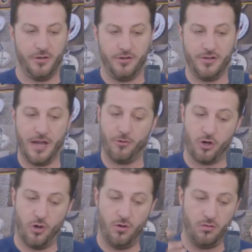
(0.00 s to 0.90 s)
I'm going to do the name
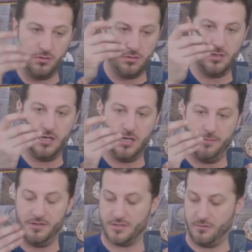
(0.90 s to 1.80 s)
Cole.
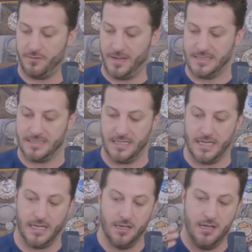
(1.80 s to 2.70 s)
I'm going to start with my
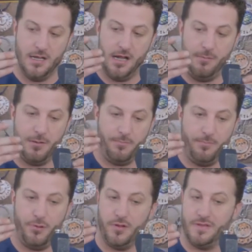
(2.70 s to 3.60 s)
C. I'm going to
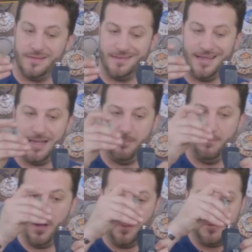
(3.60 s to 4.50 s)
put the C in